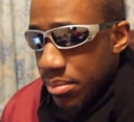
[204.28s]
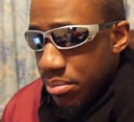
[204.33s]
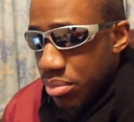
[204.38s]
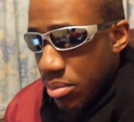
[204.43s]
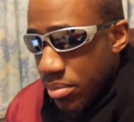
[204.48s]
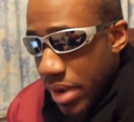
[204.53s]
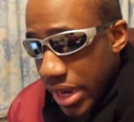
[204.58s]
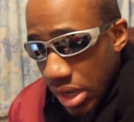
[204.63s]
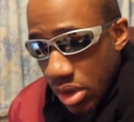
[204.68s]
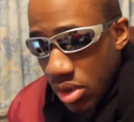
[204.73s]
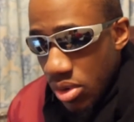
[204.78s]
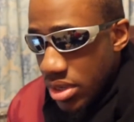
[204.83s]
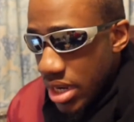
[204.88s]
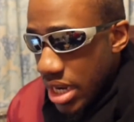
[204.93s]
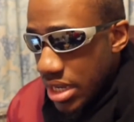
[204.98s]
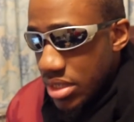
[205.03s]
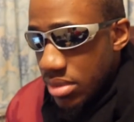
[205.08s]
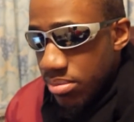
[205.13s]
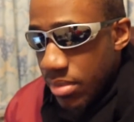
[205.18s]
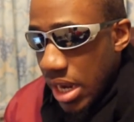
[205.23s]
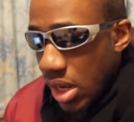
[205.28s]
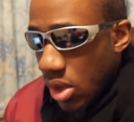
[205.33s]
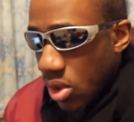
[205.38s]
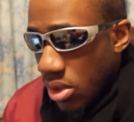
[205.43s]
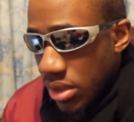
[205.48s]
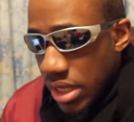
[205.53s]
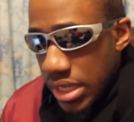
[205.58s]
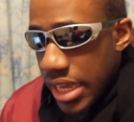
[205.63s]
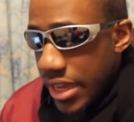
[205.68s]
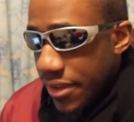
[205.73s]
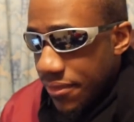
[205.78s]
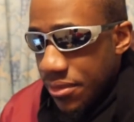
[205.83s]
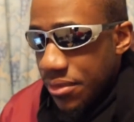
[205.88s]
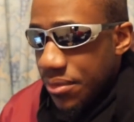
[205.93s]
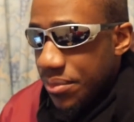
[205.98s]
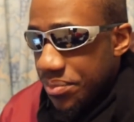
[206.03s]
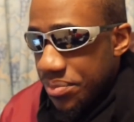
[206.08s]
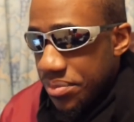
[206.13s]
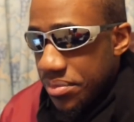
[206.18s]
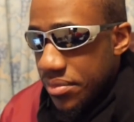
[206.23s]
But my goodness, my Lord in
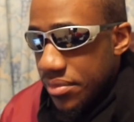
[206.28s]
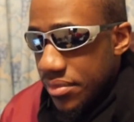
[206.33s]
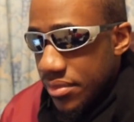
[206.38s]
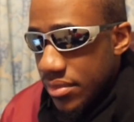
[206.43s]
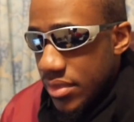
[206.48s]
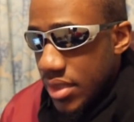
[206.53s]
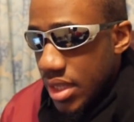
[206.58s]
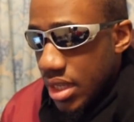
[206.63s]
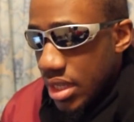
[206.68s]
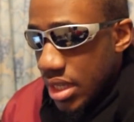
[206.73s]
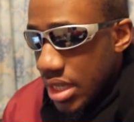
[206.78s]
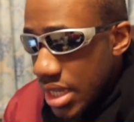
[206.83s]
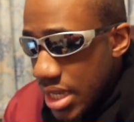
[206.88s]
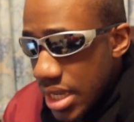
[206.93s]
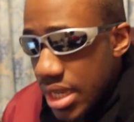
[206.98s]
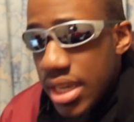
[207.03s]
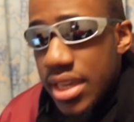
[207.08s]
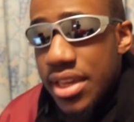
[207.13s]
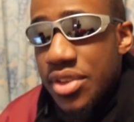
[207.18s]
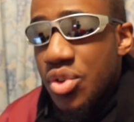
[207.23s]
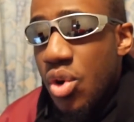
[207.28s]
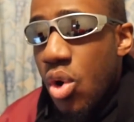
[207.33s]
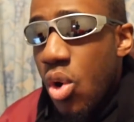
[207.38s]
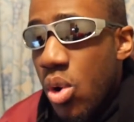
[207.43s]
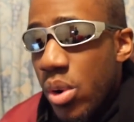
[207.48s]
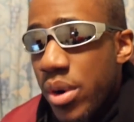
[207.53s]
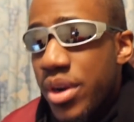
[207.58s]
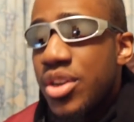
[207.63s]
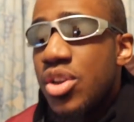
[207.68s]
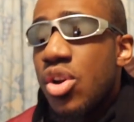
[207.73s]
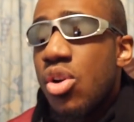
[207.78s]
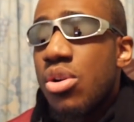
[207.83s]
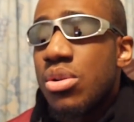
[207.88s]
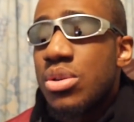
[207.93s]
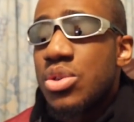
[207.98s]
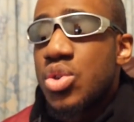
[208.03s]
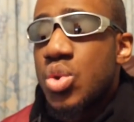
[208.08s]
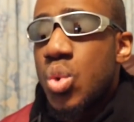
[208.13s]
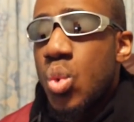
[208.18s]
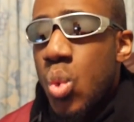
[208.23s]
heaven, he is already
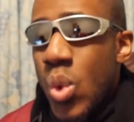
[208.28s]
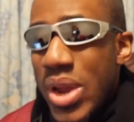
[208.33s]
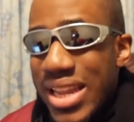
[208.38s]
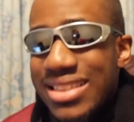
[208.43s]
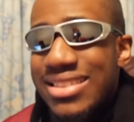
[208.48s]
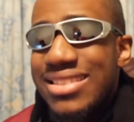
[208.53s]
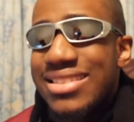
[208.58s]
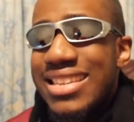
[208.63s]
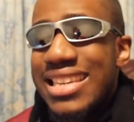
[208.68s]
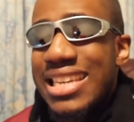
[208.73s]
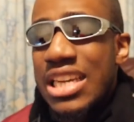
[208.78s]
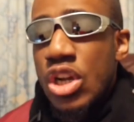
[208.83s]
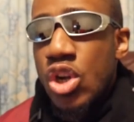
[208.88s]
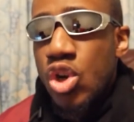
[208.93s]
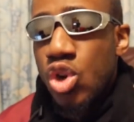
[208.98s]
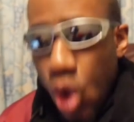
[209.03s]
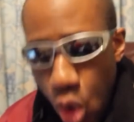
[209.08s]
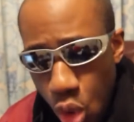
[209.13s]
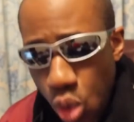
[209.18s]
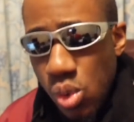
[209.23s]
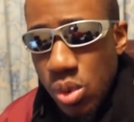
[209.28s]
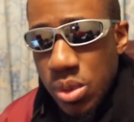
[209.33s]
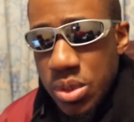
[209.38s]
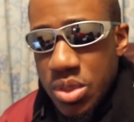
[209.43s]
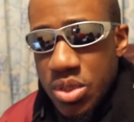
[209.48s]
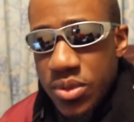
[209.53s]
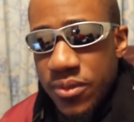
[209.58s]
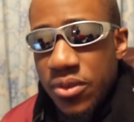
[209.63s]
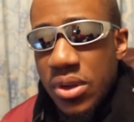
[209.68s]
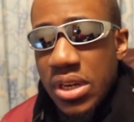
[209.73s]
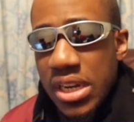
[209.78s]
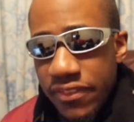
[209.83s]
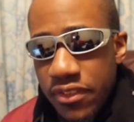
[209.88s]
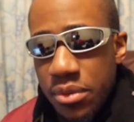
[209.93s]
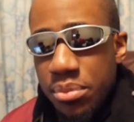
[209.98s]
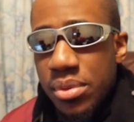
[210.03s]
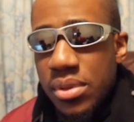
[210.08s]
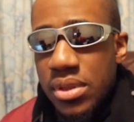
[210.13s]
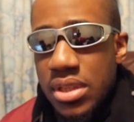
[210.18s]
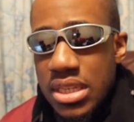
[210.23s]
on 20 goals for
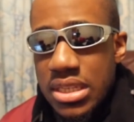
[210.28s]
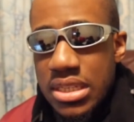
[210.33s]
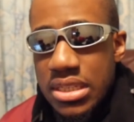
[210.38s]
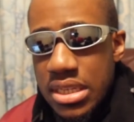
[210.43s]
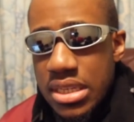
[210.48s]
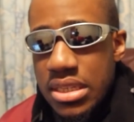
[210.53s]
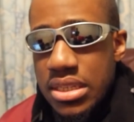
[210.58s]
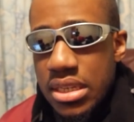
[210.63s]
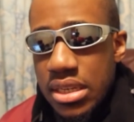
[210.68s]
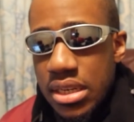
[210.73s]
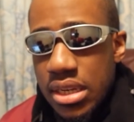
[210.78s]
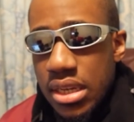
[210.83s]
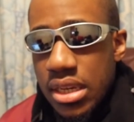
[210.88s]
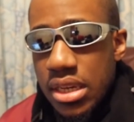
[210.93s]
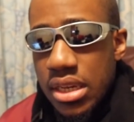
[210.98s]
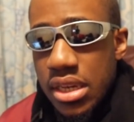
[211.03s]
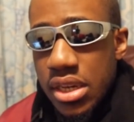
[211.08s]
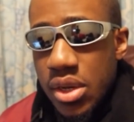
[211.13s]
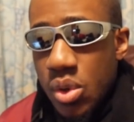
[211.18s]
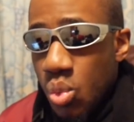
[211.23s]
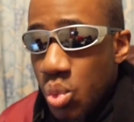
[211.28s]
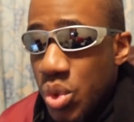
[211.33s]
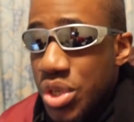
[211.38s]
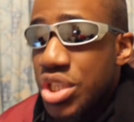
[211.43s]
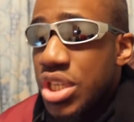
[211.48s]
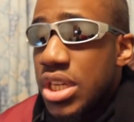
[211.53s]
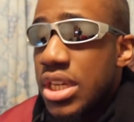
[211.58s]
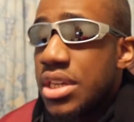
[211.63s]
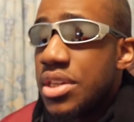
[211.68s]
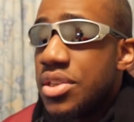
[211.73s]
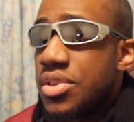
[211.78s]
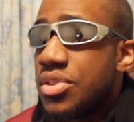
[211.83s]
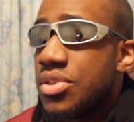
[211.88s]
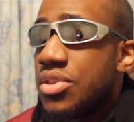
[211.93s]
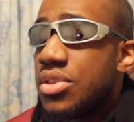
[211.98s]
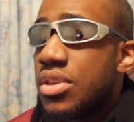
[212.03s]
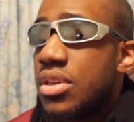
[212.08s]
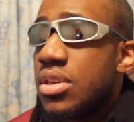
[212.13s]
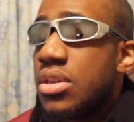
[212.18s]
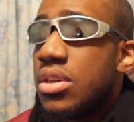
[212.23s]
Liverpool this season, which
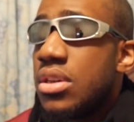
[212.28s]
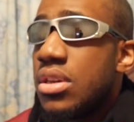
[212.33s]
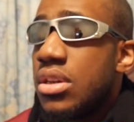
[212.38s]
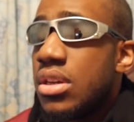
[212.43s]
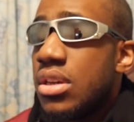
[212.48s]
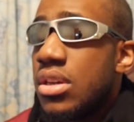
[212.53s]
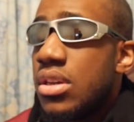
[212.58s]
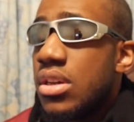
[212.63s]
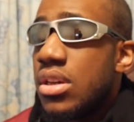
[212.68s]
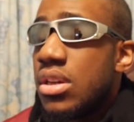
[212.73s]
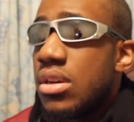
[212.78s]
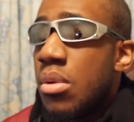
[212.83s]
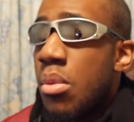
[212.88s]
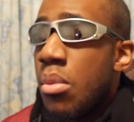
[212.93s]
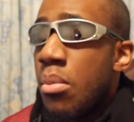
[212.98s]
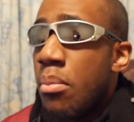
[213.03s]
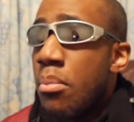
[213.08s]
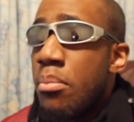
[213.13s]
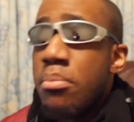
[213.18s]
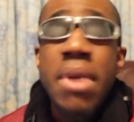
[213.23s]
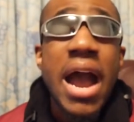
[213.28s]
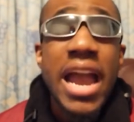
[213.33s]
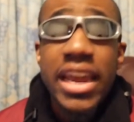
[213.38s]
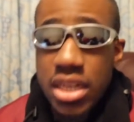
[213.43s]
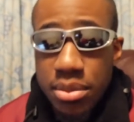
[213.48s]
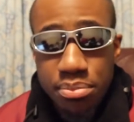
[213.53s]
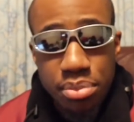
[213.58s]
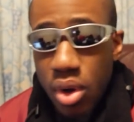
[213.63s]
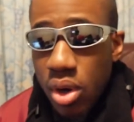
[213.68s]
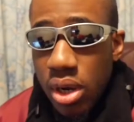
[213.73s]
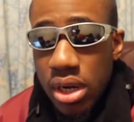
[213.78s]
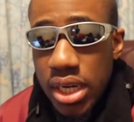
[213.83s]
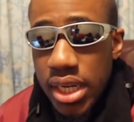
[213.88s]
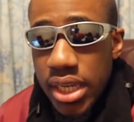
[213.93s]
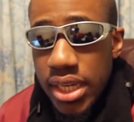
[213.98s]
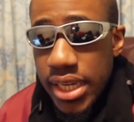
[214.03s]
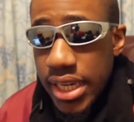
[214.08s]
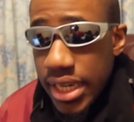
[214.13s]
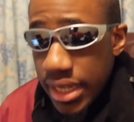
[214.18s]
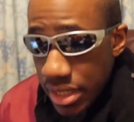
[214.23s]
is
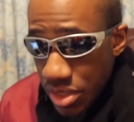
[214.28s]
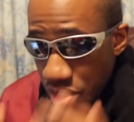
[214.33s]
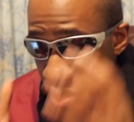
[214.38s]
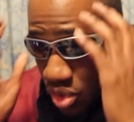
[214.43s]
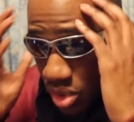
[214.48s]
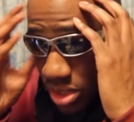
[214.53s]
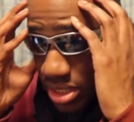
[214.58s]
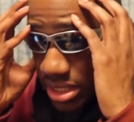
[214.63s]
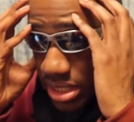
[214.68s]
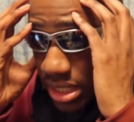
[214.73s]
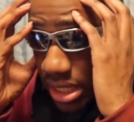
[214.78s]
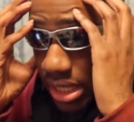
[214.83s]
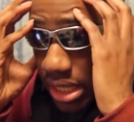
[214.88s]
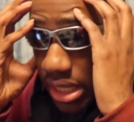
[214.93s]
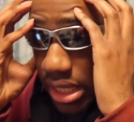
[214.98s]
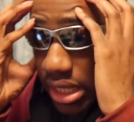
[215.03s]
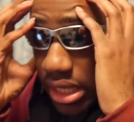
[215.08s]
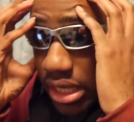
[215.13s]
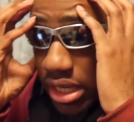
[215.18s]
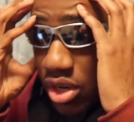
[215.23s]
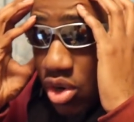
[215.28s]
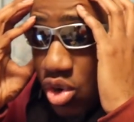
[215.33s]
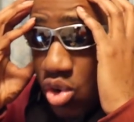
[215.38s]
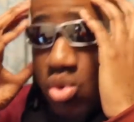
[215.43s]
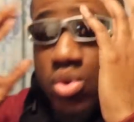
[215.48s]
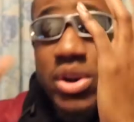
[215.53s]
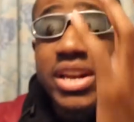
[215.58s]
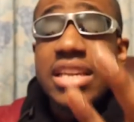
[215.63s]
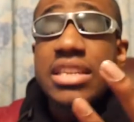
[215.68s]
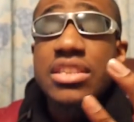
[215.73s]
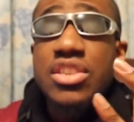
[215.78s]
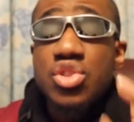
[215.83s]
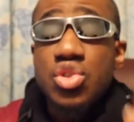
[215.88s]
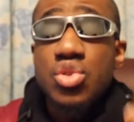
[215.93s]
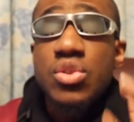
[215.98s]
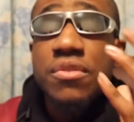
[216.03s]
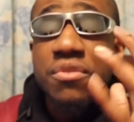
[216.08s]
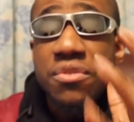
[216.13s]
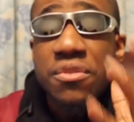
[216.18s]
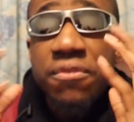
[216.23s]
mind-boggling. It is just crazy
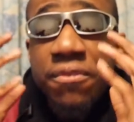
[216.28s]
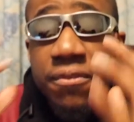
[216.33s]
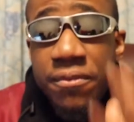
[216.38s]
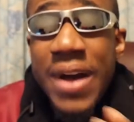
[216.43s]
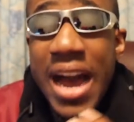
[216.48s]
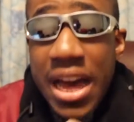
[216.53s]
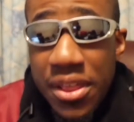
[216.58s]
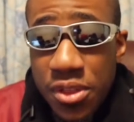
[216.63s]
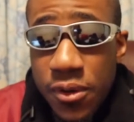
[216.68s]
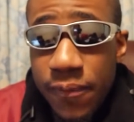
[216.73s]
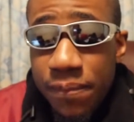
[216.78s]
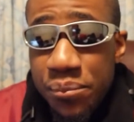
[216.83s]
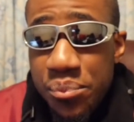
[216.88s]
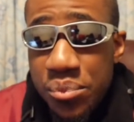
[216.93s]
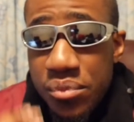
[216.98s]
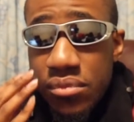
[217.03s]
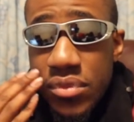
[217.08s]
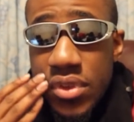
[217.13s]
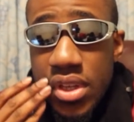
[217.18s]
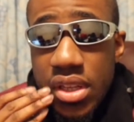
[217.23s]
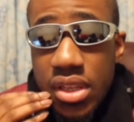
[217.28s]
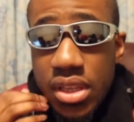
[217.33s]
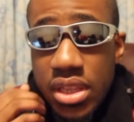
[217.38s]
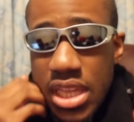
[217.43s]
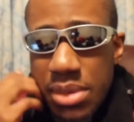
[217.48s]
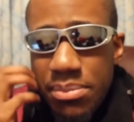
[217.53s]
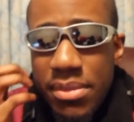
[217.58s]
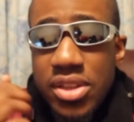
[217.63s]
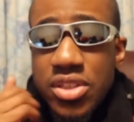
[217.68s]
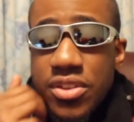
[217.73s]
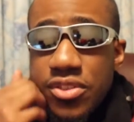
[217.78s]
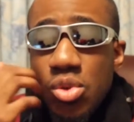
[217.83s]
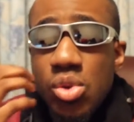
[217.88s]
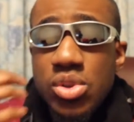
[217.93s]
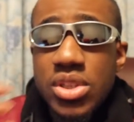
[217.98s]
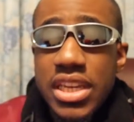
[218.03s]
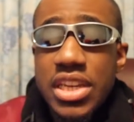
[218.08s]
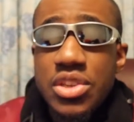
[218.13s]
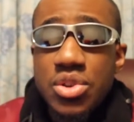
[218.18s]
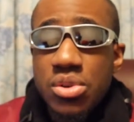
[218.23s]
to even fathom the amount of
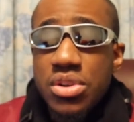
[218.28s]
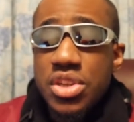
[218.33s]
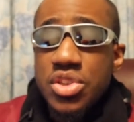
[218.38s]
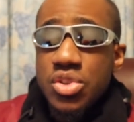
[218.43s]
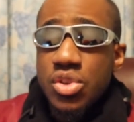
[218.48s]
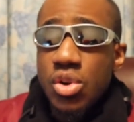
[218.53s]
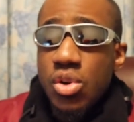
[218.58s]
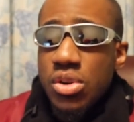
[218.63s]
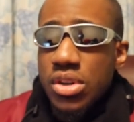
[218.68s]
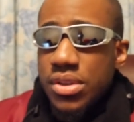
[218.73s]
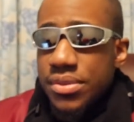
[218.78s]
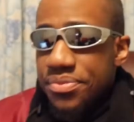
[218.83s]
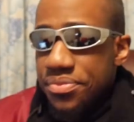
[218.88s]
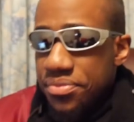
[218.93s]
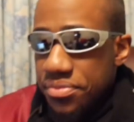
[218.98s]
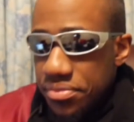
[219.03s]
goals that he's already scored